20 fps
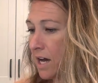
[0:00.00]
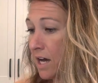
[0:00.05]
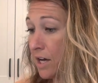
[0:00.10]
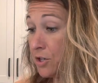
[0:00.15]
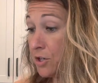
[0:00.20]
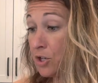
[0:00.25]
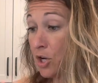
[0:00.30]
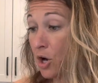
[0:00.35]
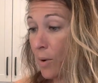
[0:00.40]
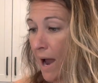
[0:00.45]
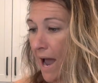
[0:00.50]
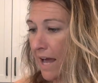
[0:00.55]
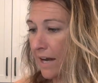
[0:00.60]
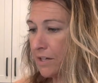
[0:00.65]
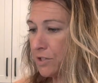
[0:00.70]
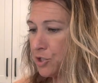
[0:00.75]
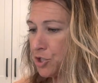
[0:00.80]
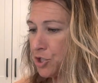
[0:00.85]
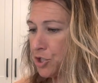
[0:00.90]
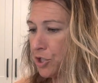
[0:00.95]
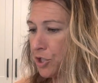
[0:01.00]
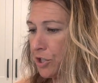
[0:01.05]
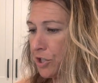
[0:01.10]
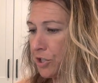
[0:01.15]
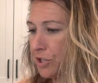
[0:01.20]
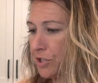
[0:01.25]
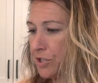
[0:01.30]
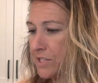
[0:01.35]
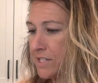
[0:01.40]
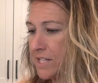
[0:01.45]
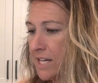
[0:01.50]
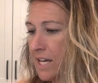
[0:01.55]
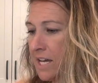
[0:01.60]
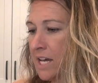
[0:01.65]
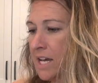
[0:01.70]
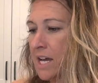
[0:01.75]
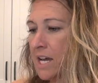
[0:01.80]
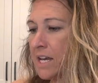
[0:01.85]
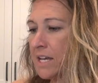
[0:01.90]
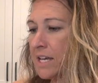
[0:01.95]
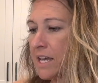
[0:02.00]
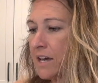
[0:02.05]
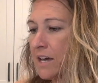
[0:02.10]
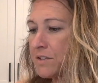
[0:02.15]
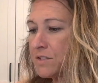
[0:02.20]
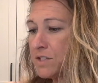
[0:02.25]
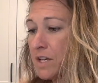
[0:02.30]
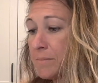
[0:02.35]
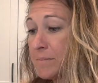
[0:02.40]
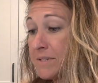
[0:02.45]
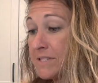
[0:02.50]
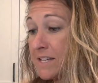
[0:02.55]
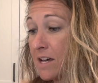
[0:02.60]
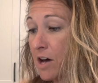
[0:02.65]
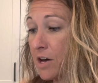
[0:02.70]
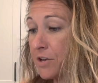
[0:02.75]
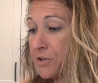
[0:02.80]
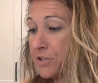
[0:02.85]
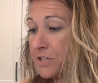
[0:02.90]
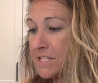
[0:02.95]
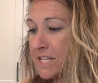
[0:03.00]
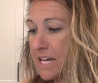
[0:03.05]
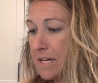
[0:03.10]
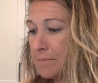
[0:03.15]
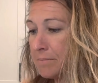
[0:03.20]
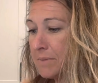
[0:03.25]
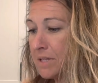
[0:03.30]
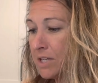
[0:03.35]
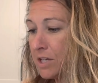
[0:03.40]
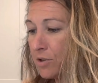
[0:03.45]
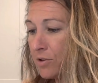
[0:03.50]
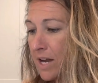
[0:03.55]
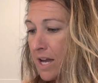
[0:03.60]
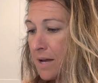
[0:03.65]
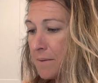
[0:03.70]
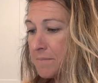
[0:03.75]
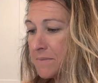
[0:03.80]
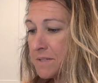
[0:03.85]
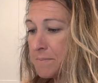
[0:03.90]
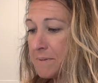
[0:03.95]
no added sugars. Calcium is 110 milligrams,